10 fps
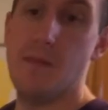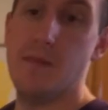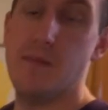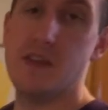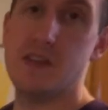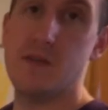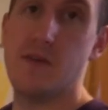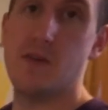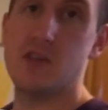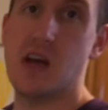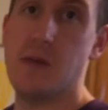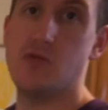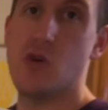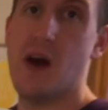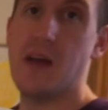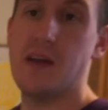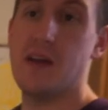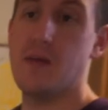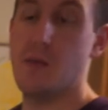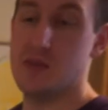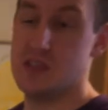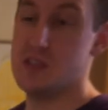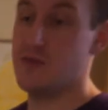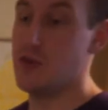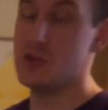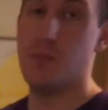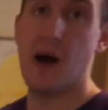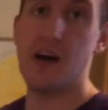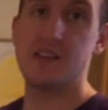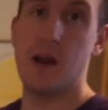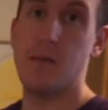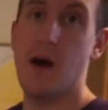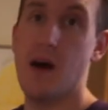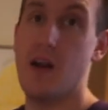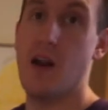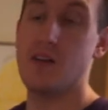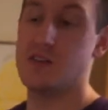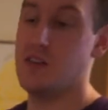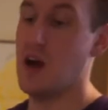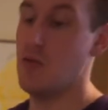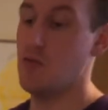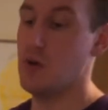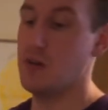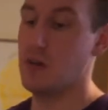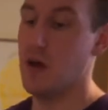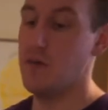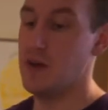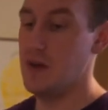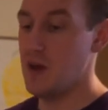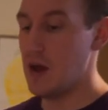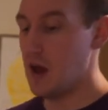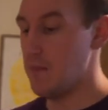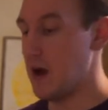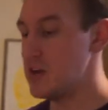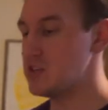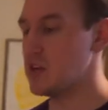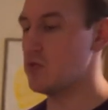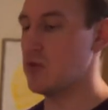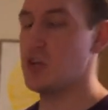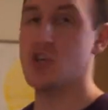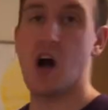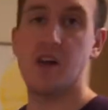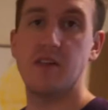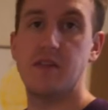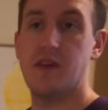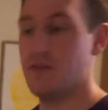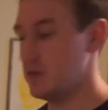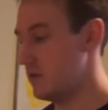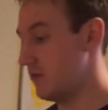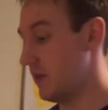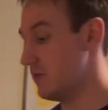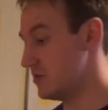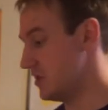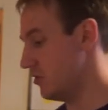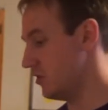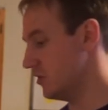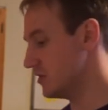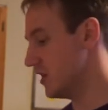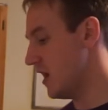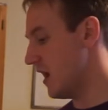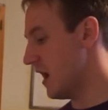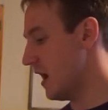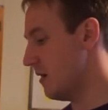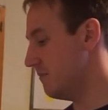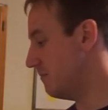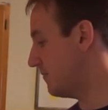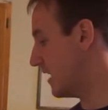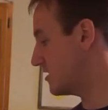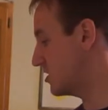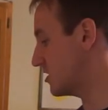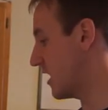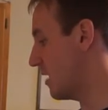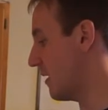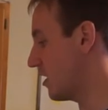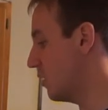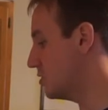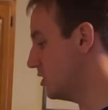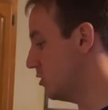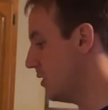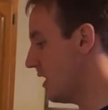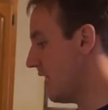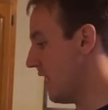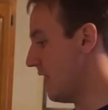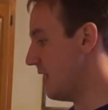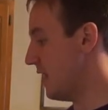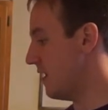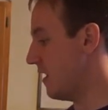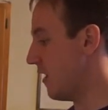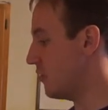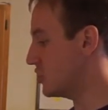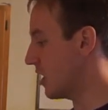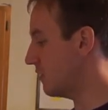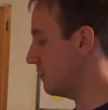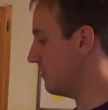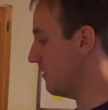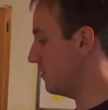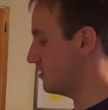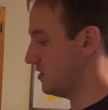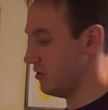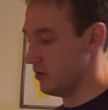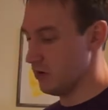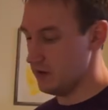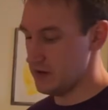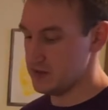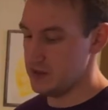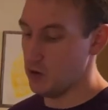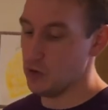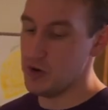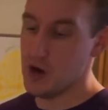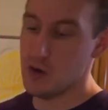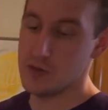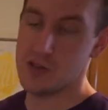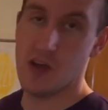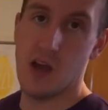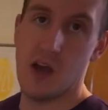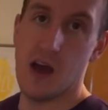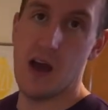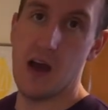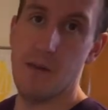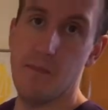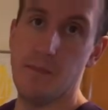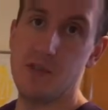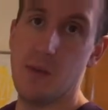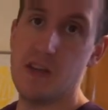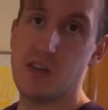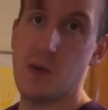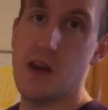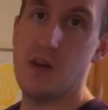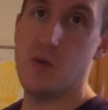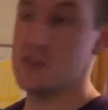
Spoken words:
This is my first time trying it. It was this first box that I bought, and honestly, I really love it. I just like really chocolatey flavored cereals. That's just kind of my go-to. And then another chocolate favorite cereal is the Oreos. So basically what I do is